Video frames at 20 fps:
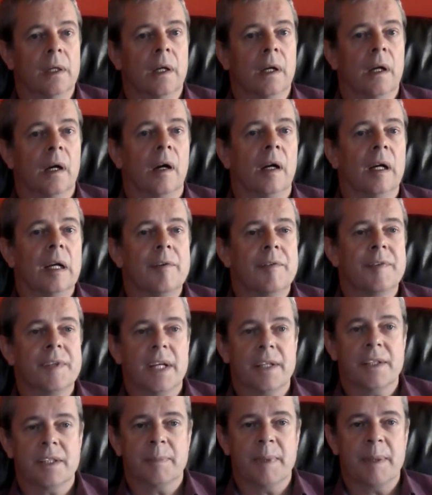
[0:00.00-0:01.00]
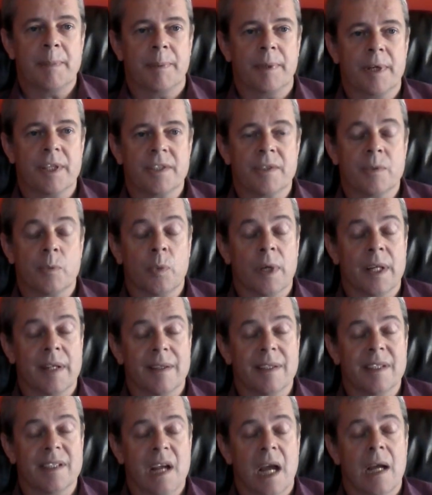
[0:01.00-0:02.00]
I have yet to be present when
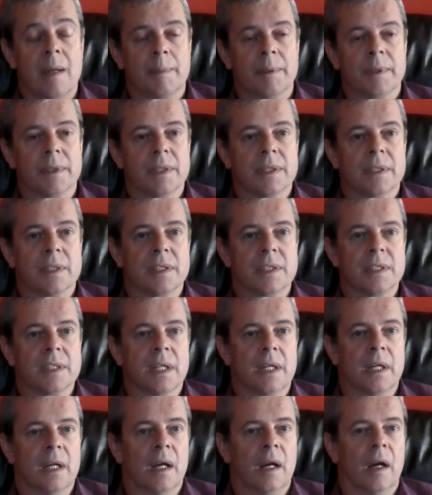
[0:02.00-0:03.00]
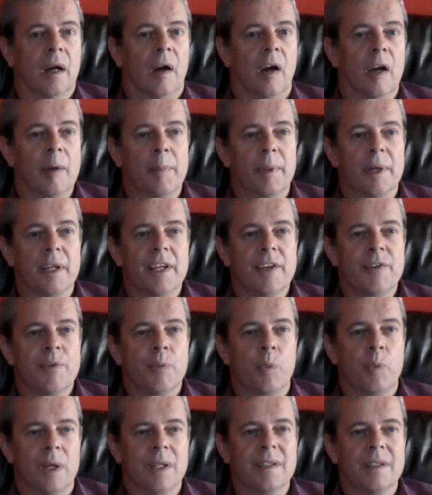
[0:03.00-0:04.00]
this happens. I
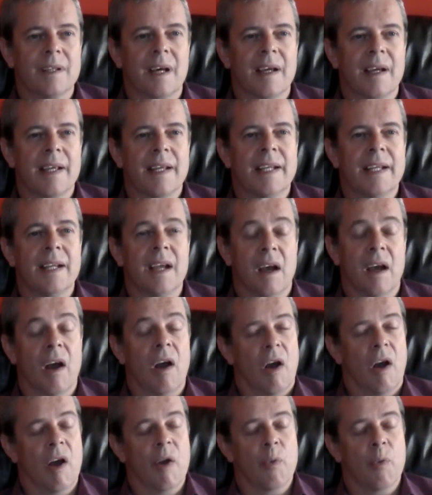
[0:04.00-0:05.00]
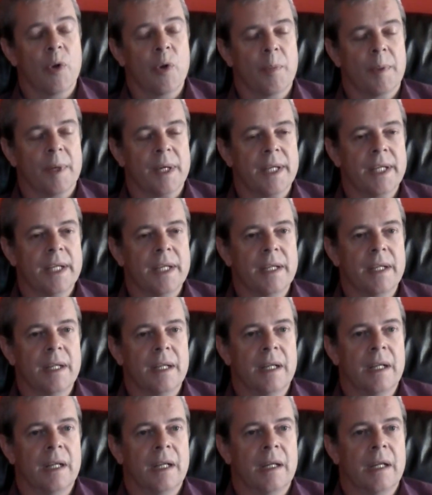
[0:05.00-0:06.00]
believe one day I will be.
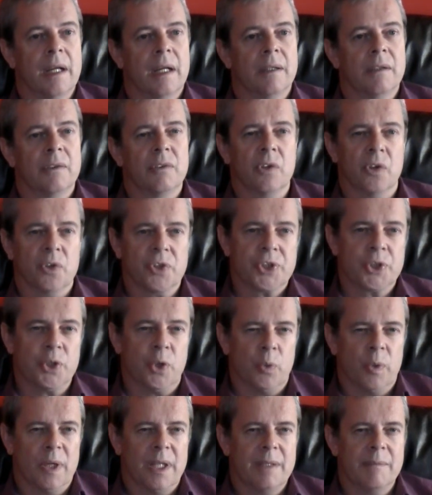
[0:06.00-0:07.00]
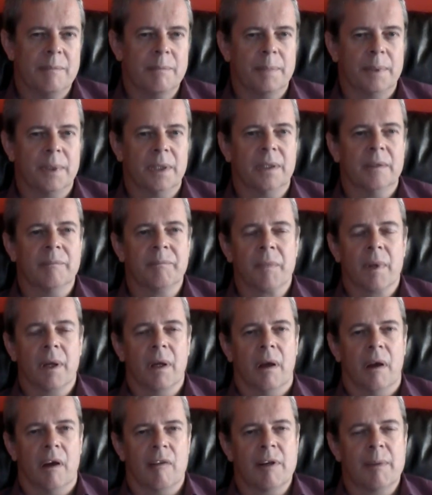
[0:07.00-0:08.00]
Not sure when, but
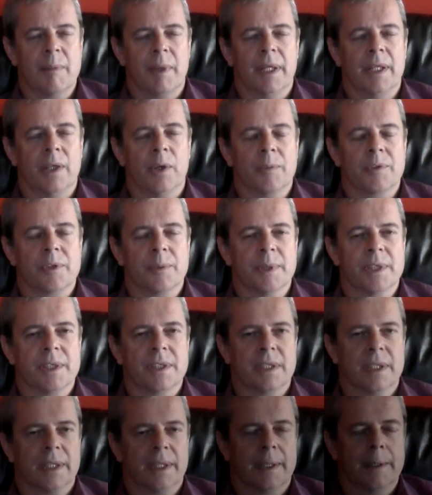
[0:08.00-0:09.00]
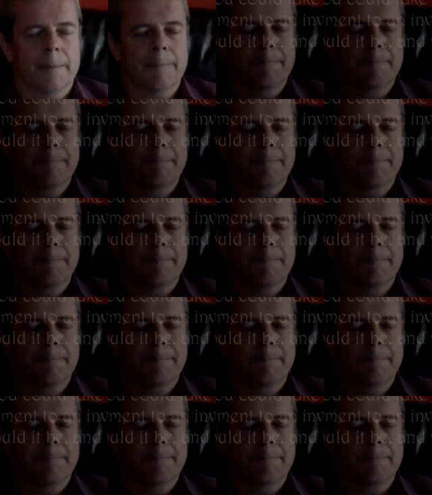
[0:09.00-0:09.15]
I remain optimistic.